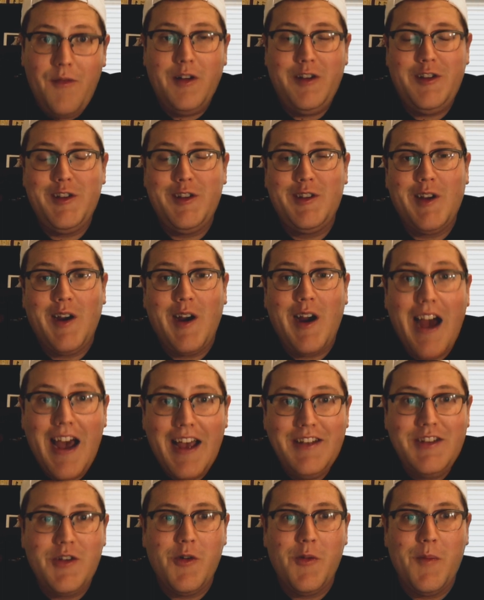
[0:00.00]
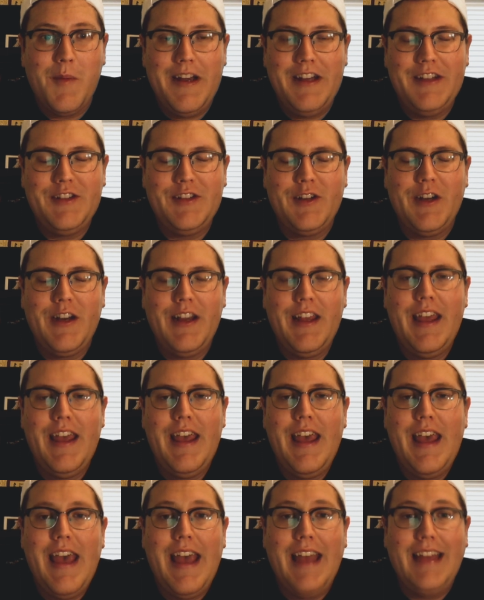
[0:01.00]
which is our high school ministry,
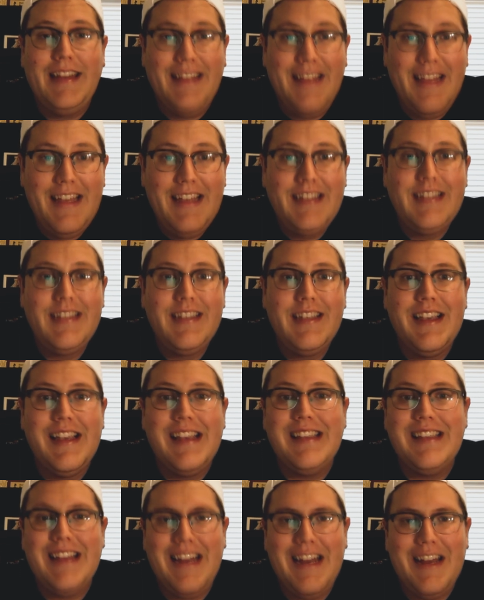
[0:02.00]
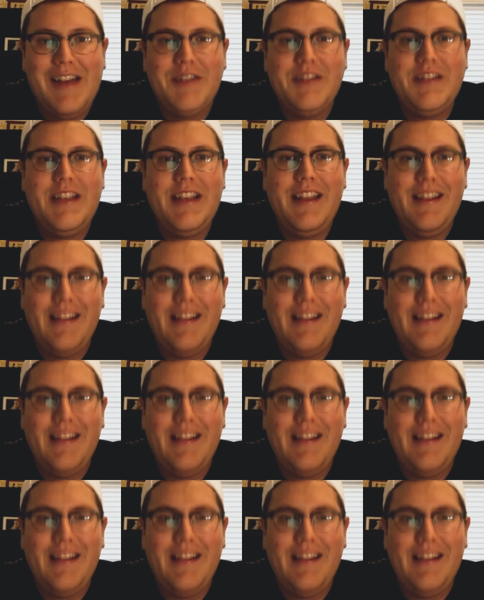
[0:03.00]
and this is NLC